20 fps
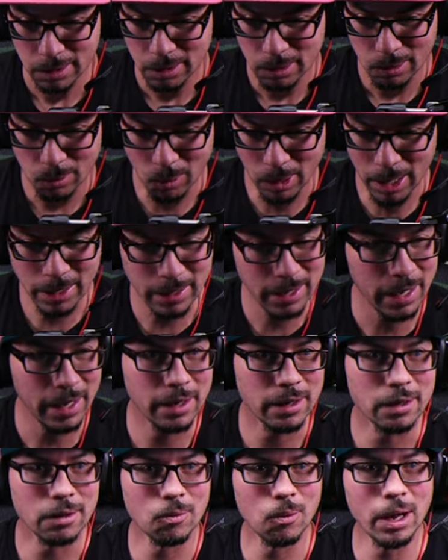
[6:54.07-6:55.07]
why can't
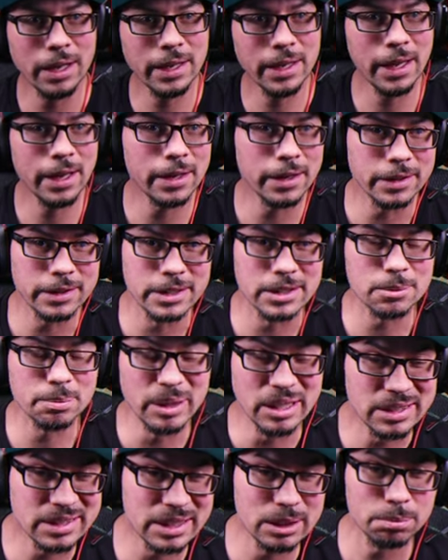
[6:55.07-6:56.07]
why can't it just be
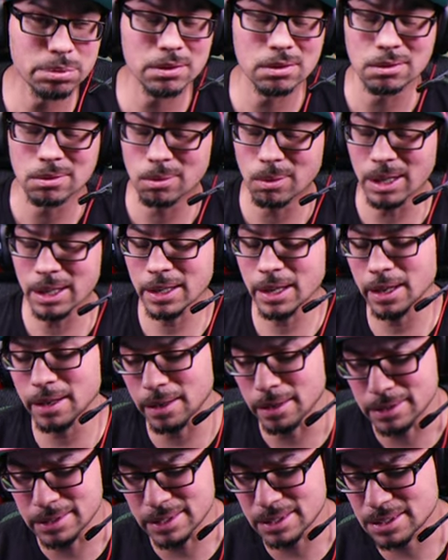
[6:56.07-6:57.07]
simple? Why can't it
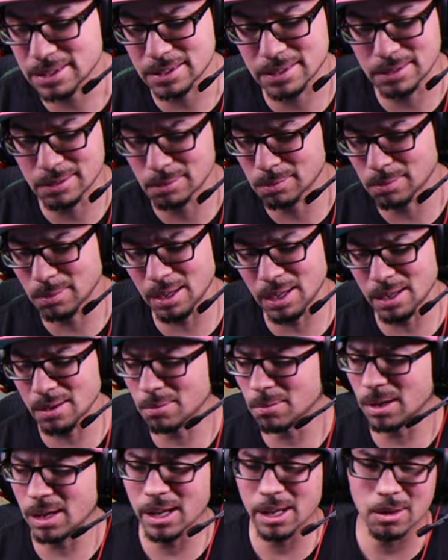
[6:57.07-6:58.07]
just
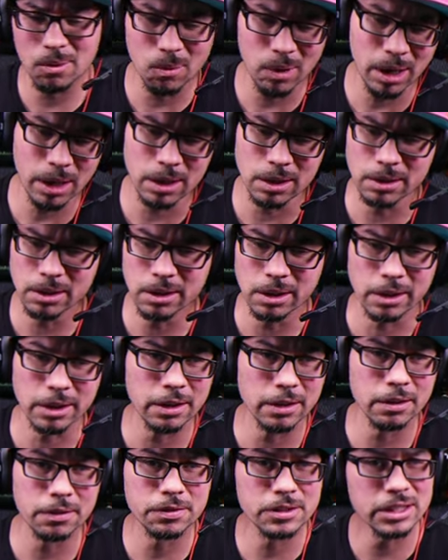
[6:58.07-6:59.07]
why why look
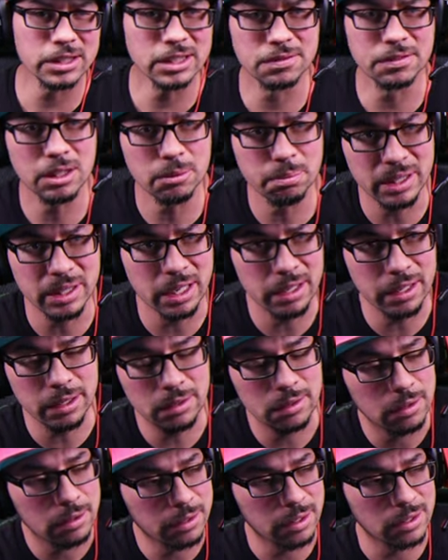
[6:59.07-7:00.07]
if she's VPNing,
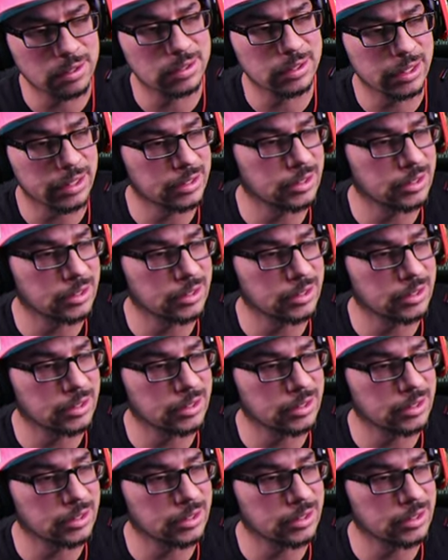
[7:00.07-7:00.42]
there's an easy